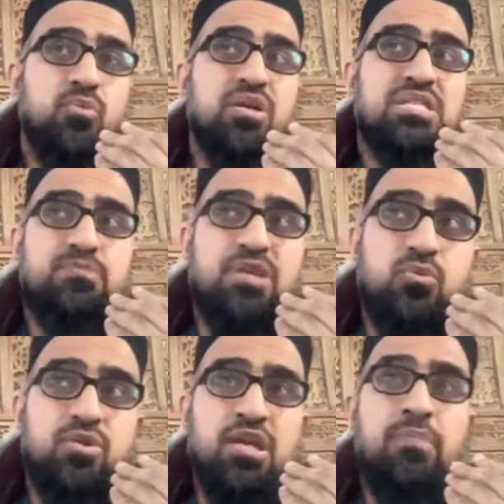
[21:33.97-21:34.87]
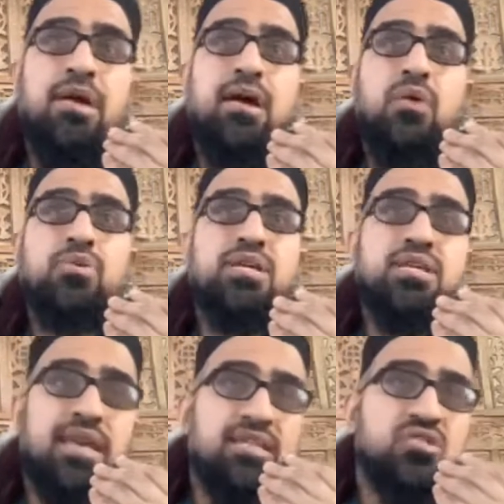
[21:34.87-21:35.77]
We can speak with him and we
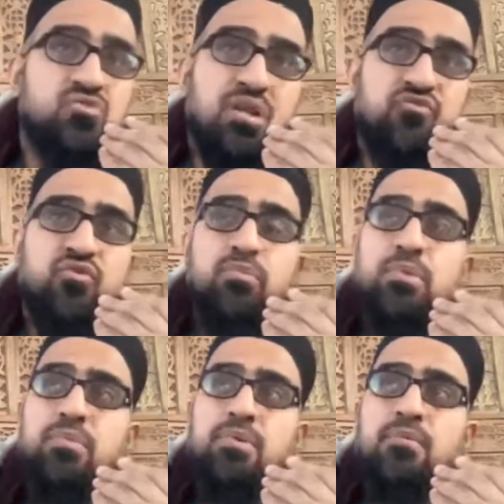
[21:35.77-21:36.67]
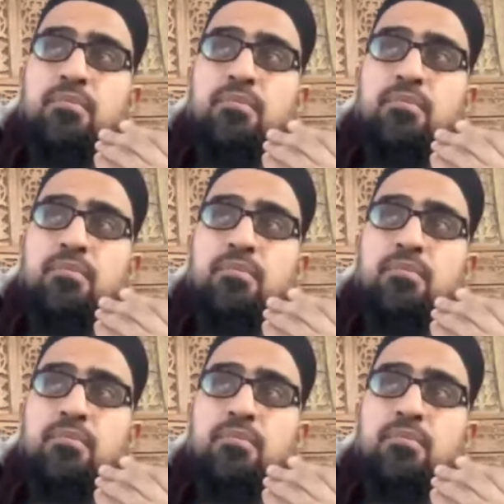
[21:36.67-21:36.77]
can gain strength from him.